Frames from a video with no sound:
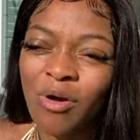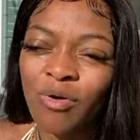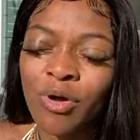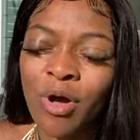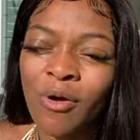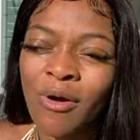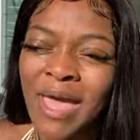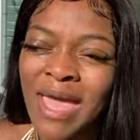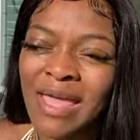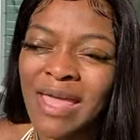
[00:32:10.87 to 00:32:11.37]

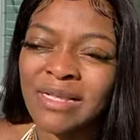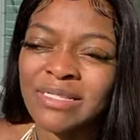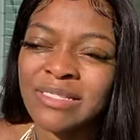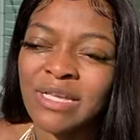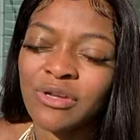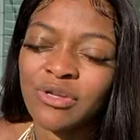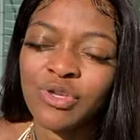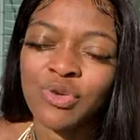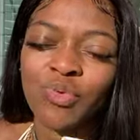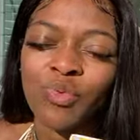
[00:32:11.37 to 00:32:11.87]
go ahead and
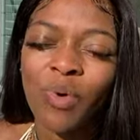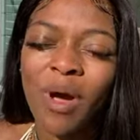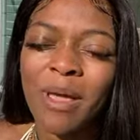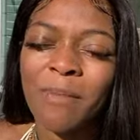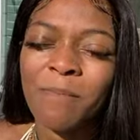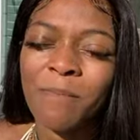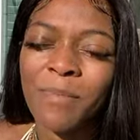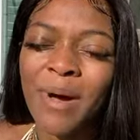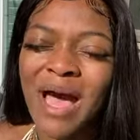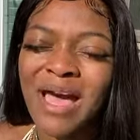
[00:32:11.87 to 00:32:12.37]
tell you
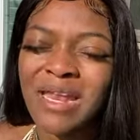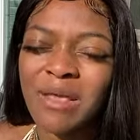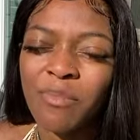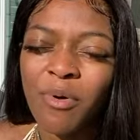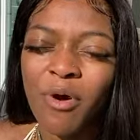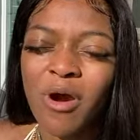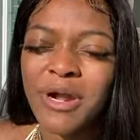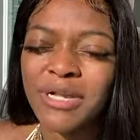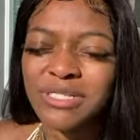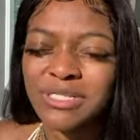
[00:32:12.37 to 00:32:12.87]
what body
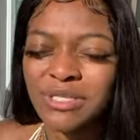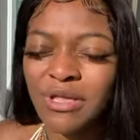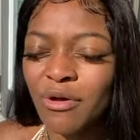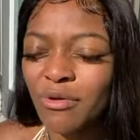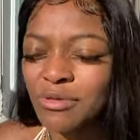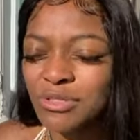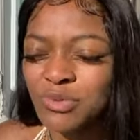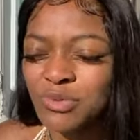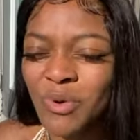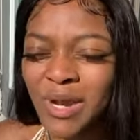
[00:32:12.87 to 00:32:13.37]
parts
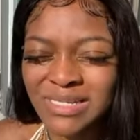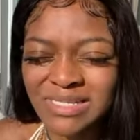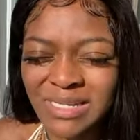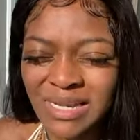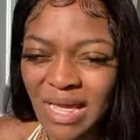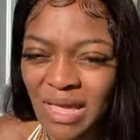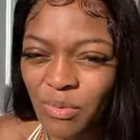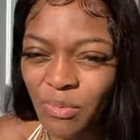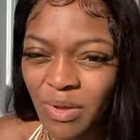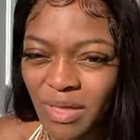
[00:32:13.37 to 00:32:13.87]
those
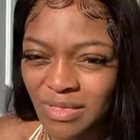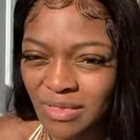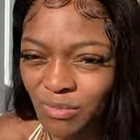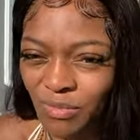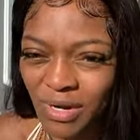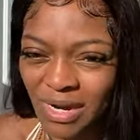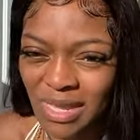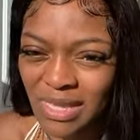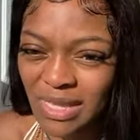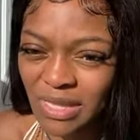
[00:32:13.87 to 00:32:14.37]
resonate with
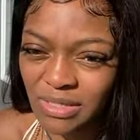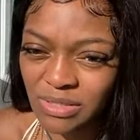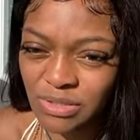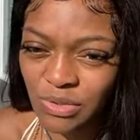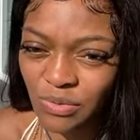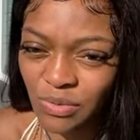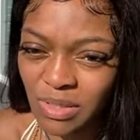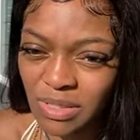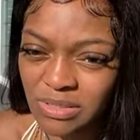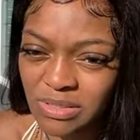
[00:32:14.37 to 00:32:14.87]
when I get
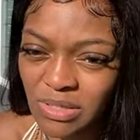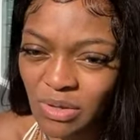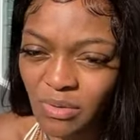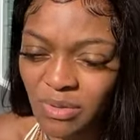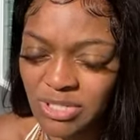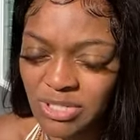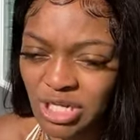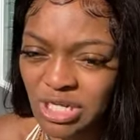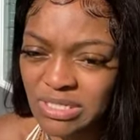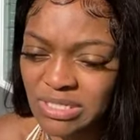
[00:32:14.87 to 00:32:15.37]
to it, so
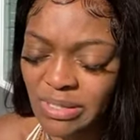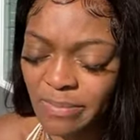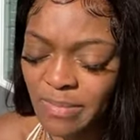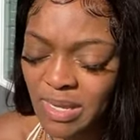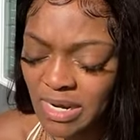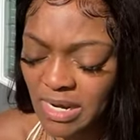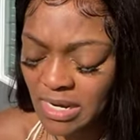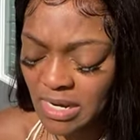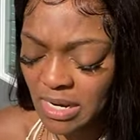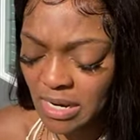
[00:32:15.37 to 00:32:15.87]
in just a
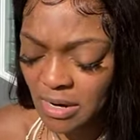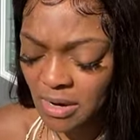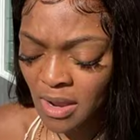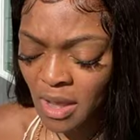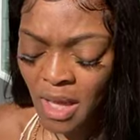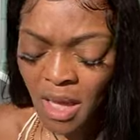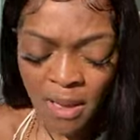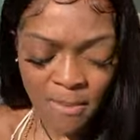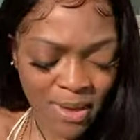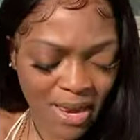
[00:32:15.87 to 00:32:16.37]
minute here.
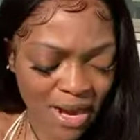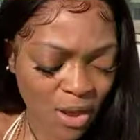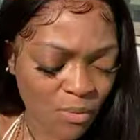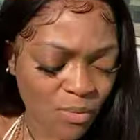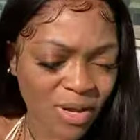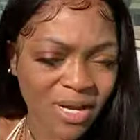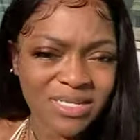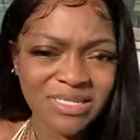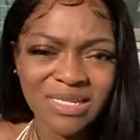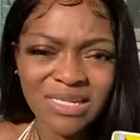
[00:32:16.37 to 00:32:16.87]
But I
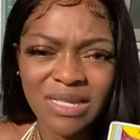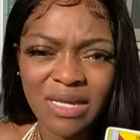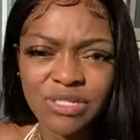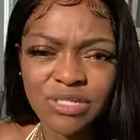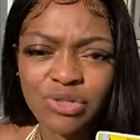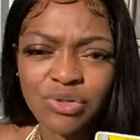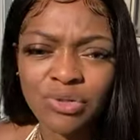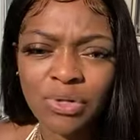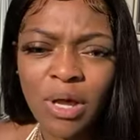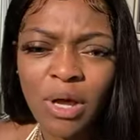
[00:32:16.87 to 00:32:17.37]
wanted to let
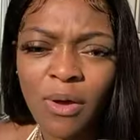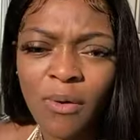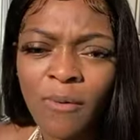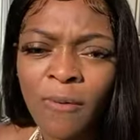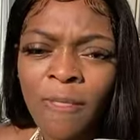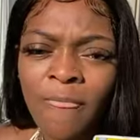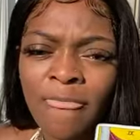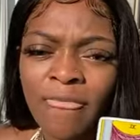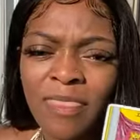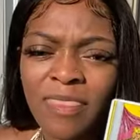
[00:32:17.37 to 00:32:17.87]
you know
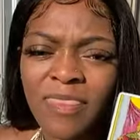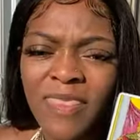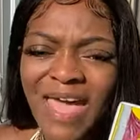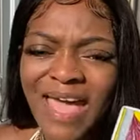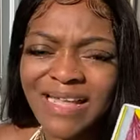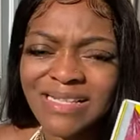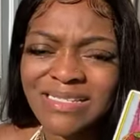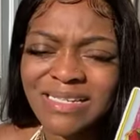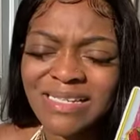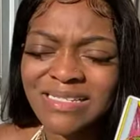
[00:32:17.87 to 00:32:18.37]

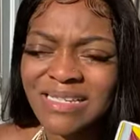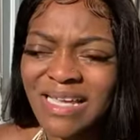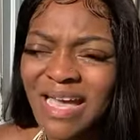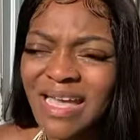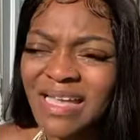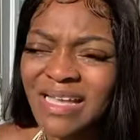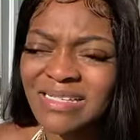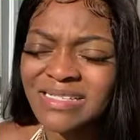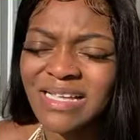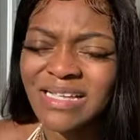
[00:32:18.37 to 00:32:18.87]
that today
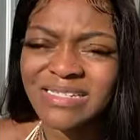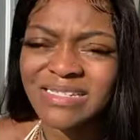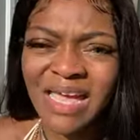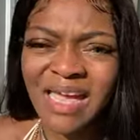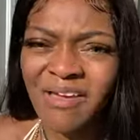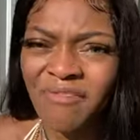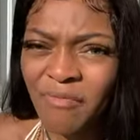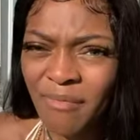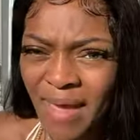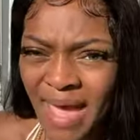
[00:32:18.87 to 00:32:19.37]
is a day
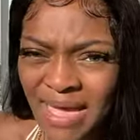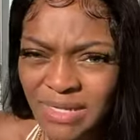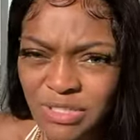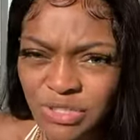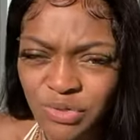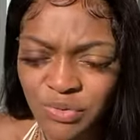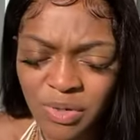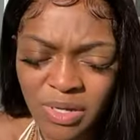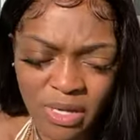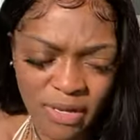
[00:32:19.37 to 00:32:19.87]
of
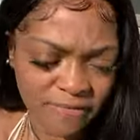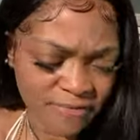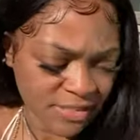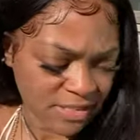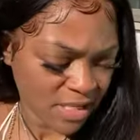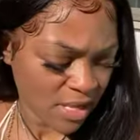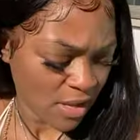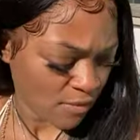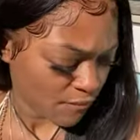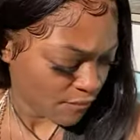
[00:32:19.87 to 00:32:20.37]
mastery of
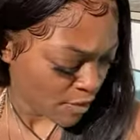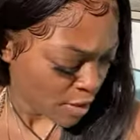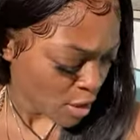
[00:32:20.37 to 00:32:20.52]
self.